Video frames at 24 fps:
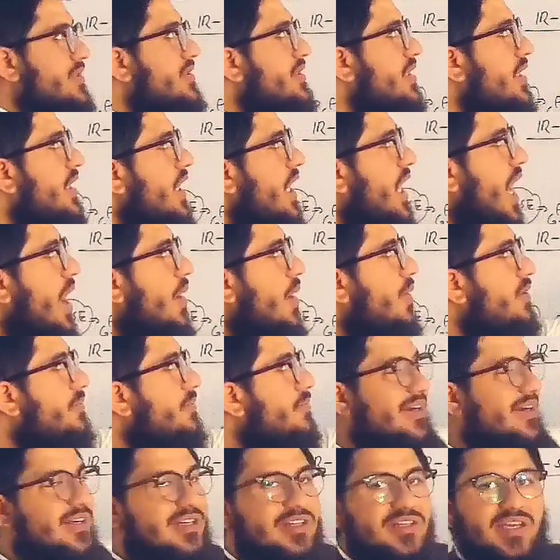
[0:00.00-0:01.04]
Means
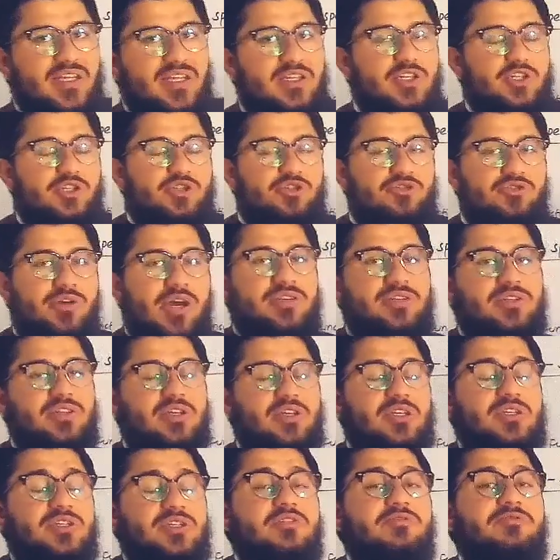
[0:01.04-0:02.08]
our matter can
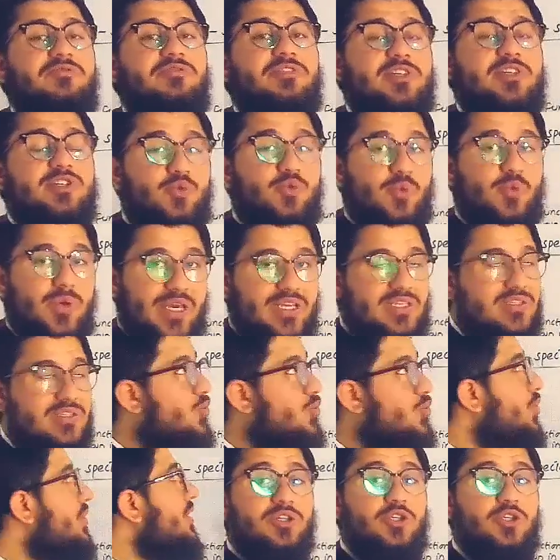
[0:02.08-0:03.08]
interact in different ways.